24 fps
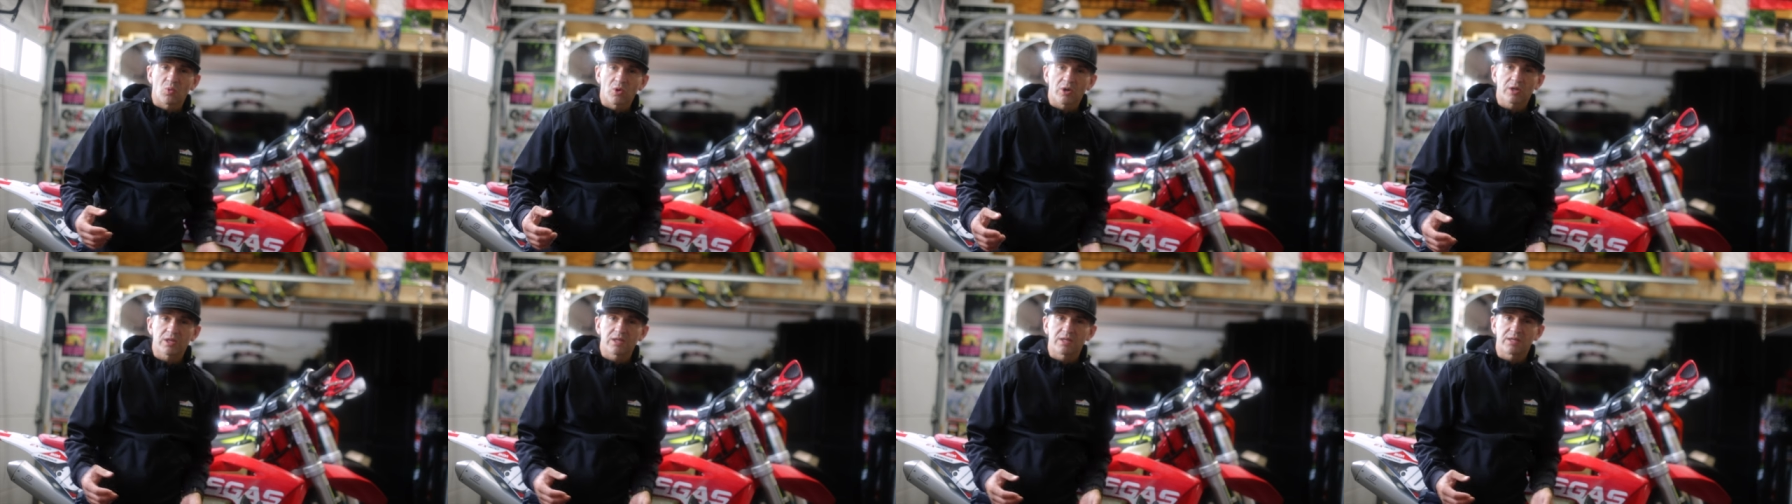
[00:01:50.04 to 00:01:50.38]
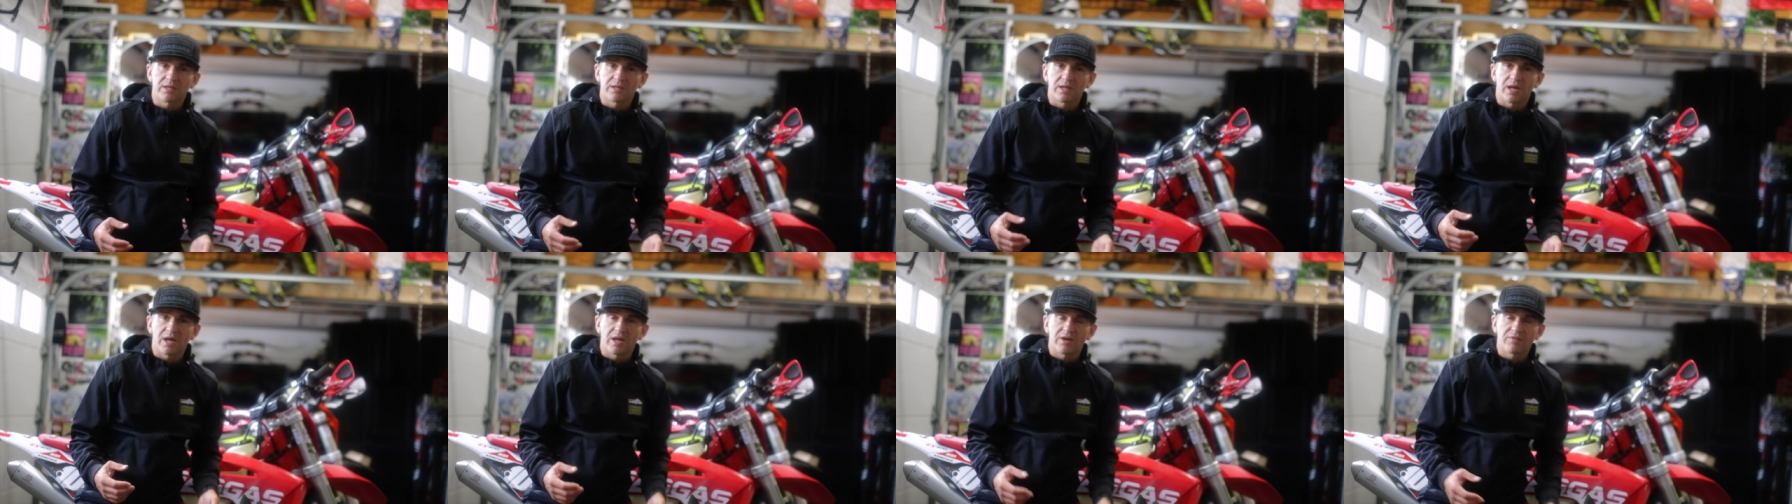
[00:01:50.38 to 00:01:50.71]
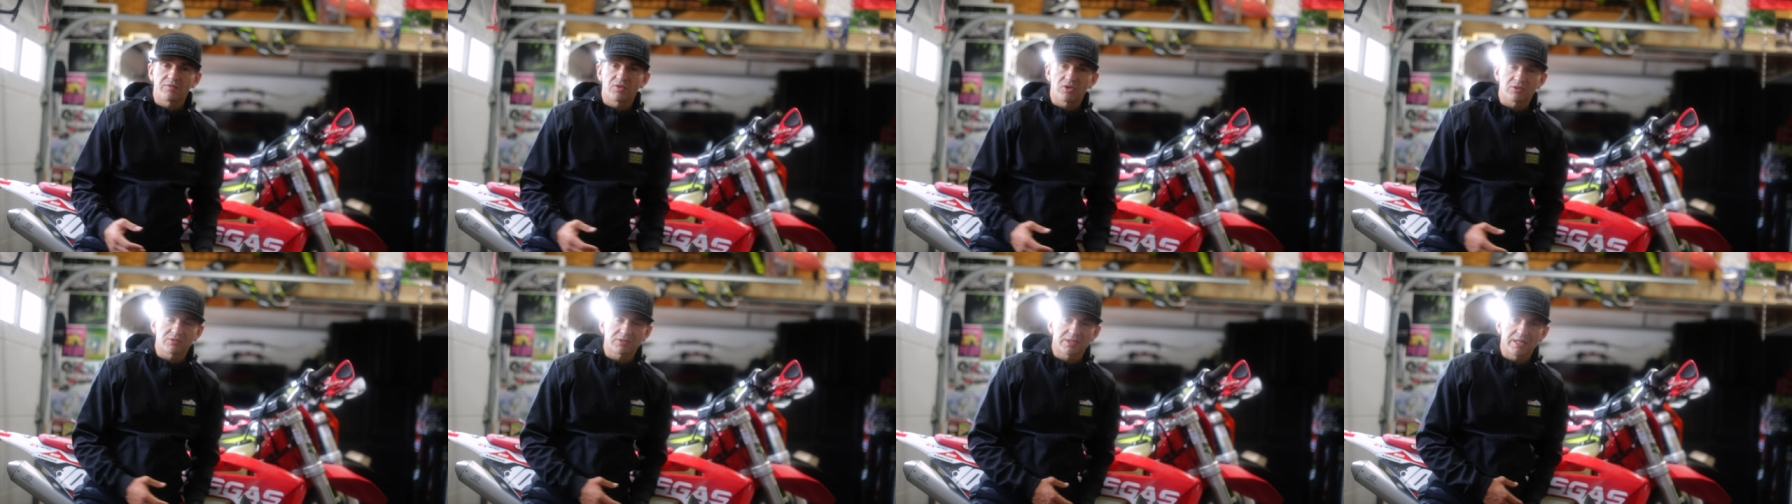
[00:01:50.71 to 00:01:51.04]
working out
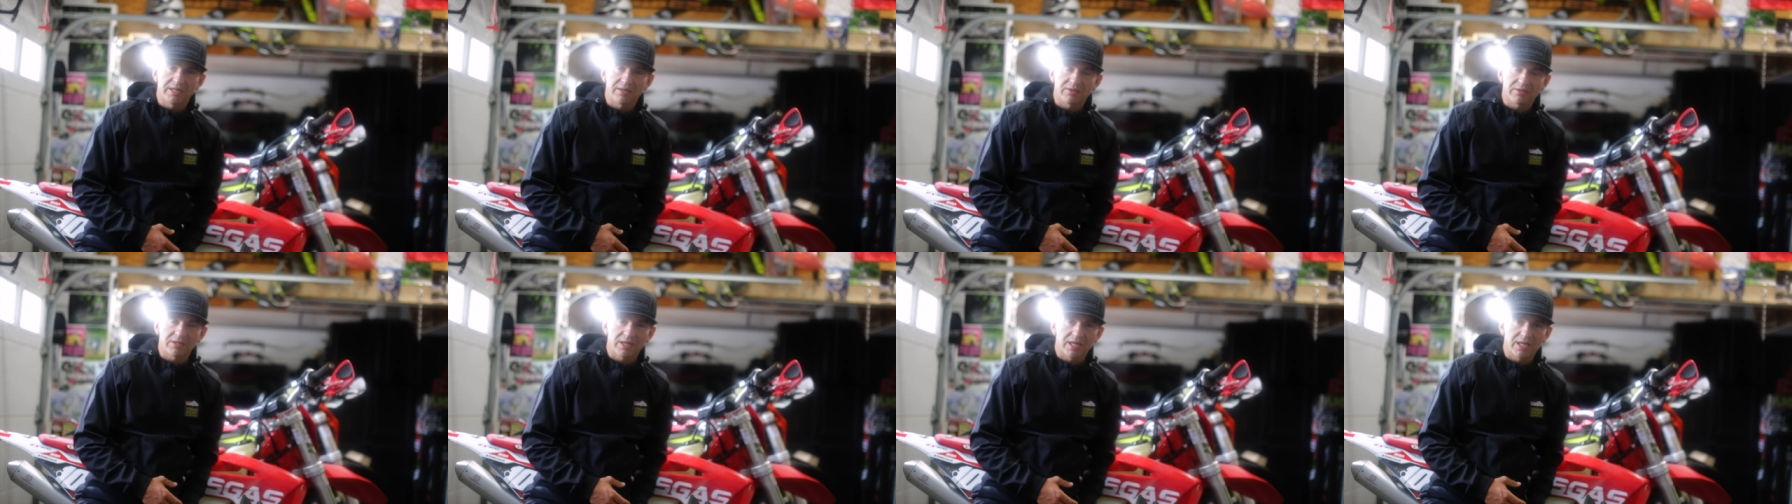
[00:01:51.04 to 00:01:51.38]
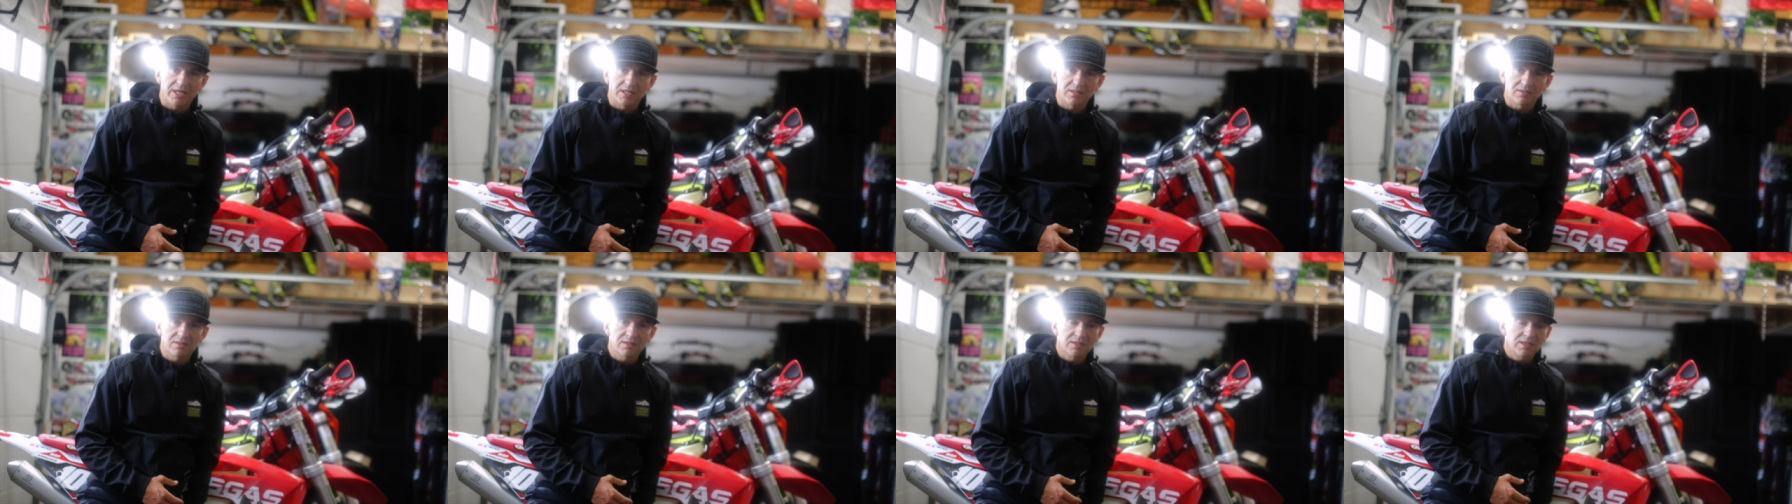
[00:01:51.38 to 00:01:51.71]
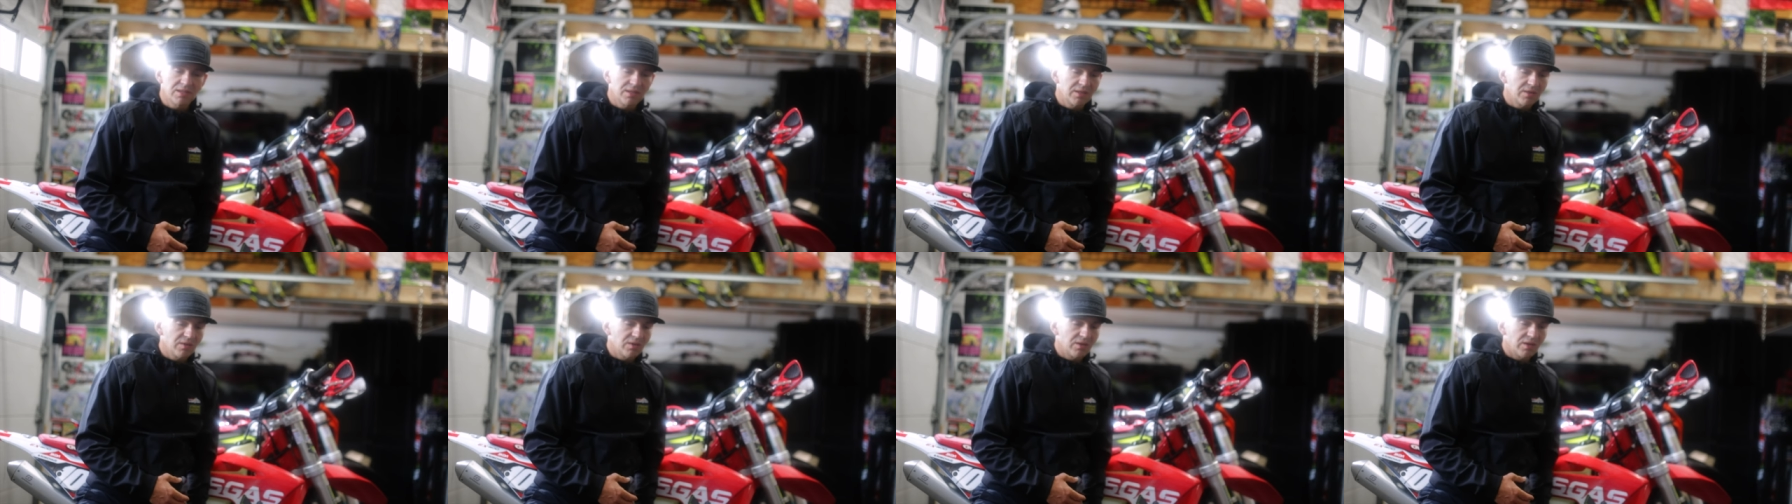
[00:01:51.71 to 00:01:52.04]
of your tailgate
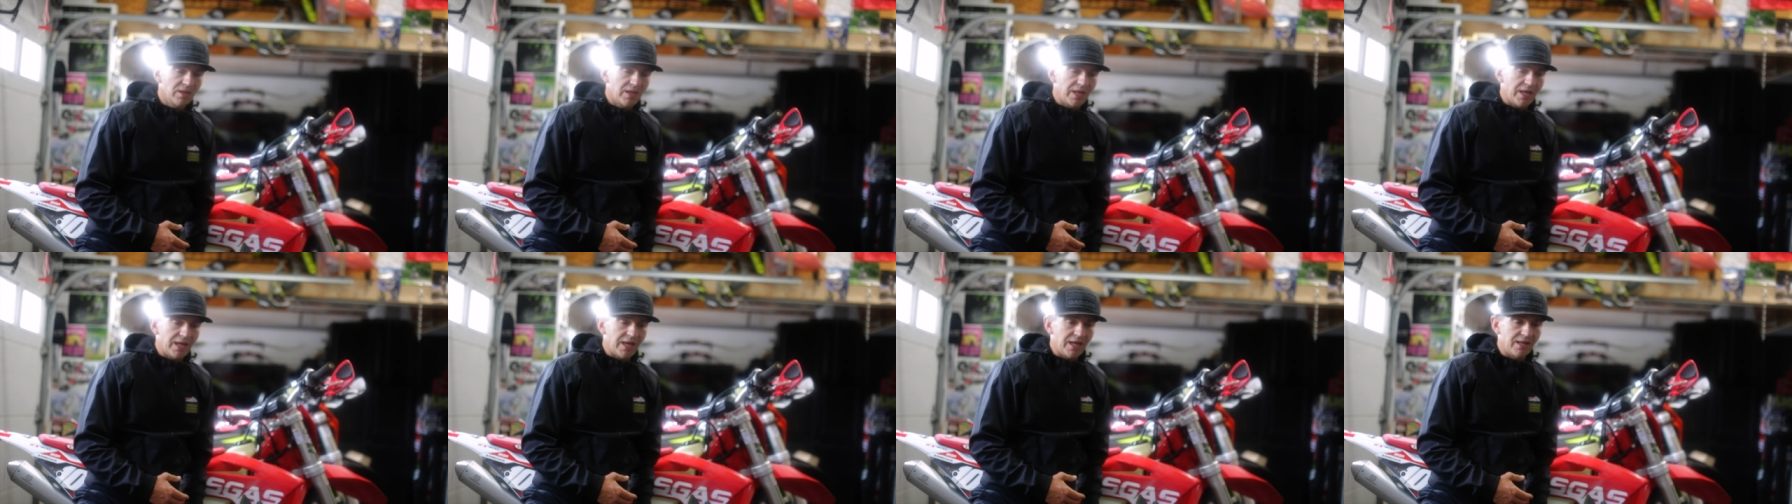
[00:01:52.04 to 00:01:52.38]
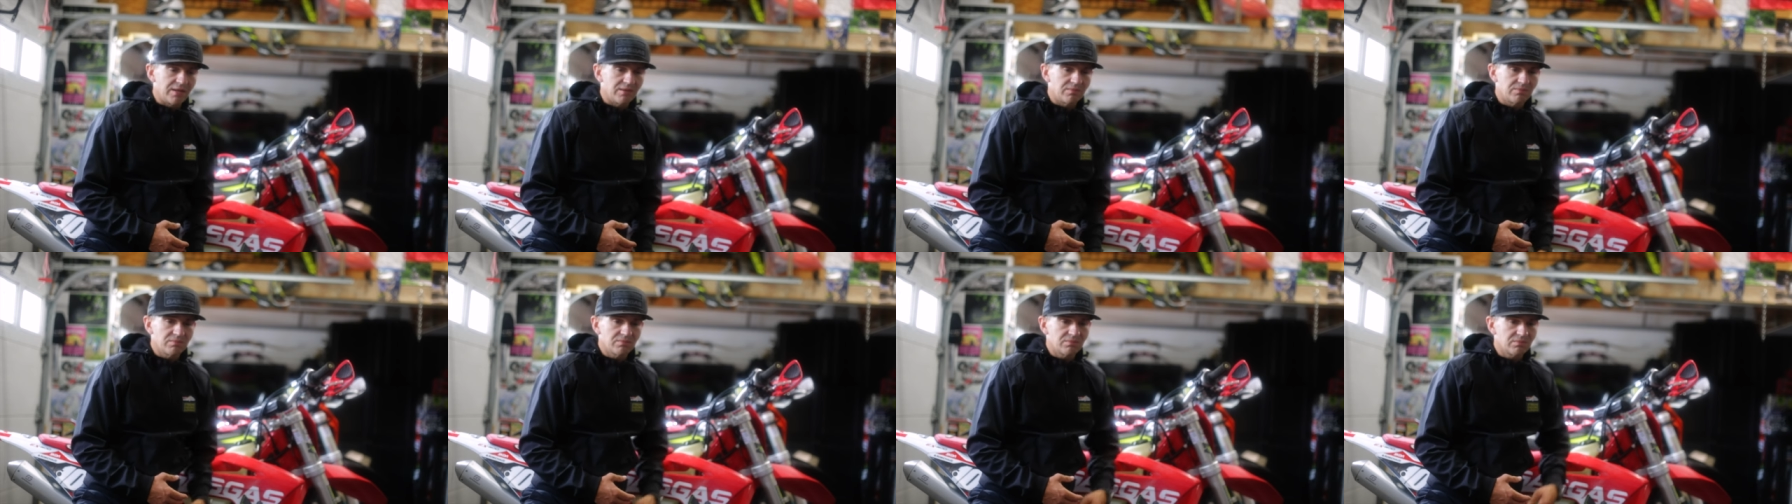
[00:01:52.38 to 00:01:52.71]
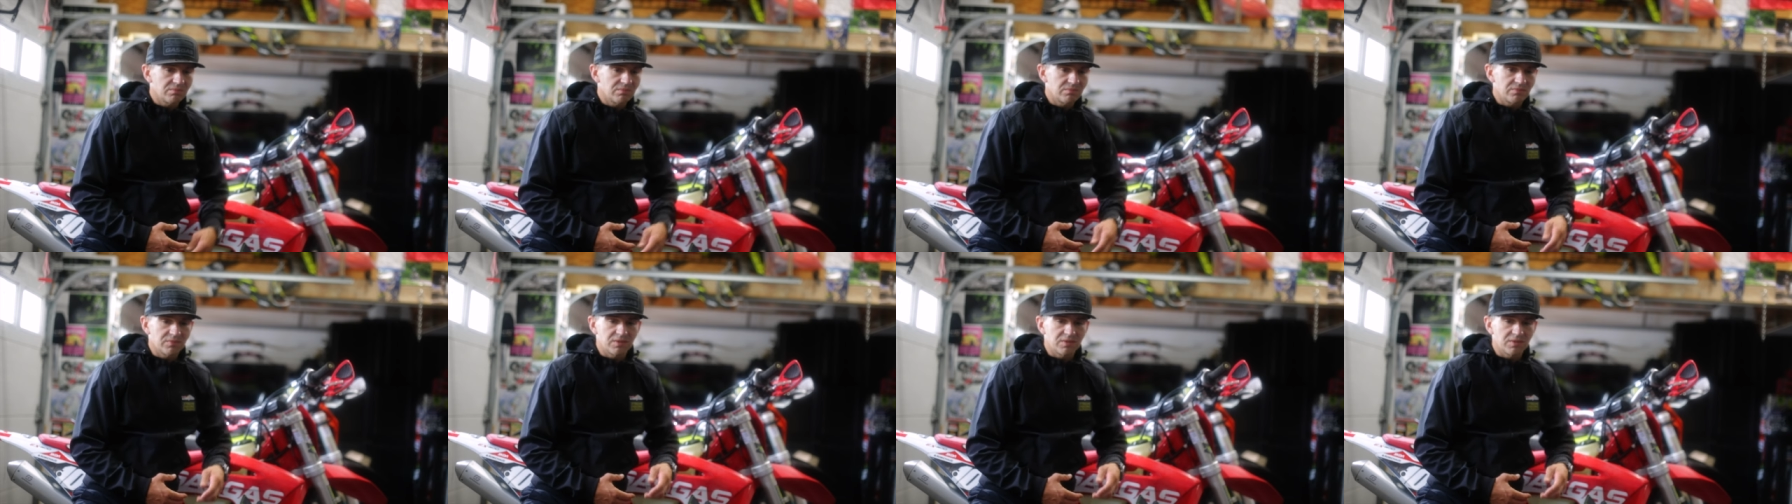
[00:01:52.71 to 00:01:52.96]
and